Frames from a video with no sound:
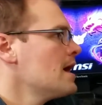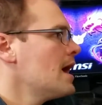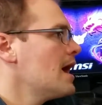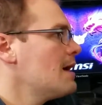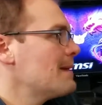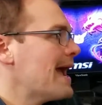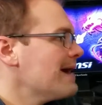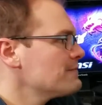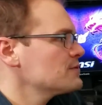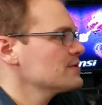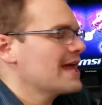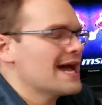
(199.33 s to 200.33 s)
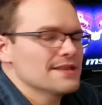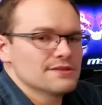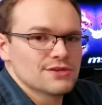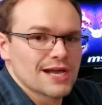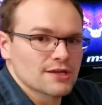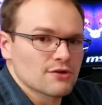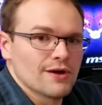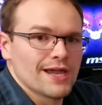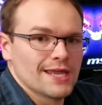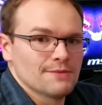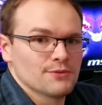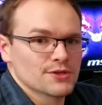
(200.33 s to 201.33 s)
Um, after that, you got to go
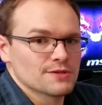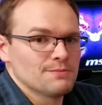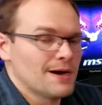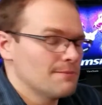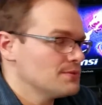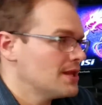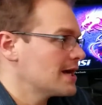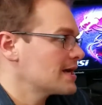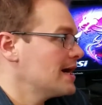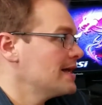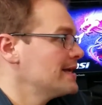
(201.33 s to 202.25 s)
ahead and put the pump block on.